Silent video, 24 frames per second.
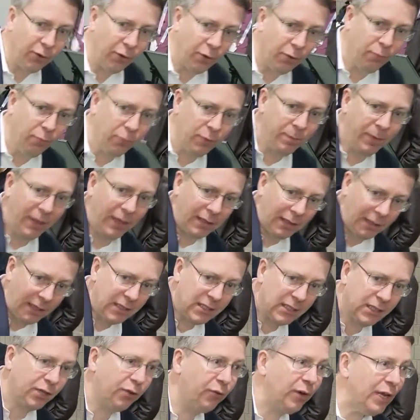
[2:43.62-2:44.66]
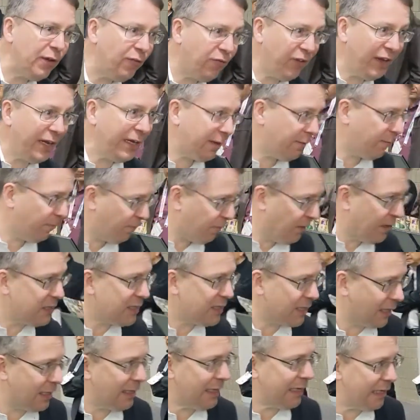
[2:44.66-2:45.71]
truck would be at least 3 feet
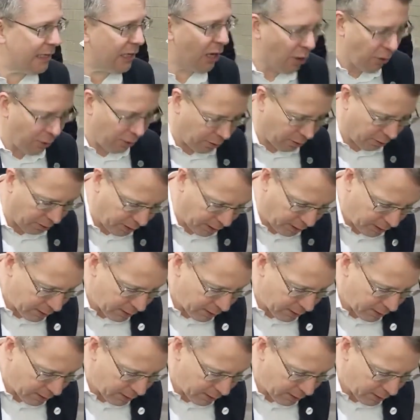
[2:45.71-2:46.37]
physically longer.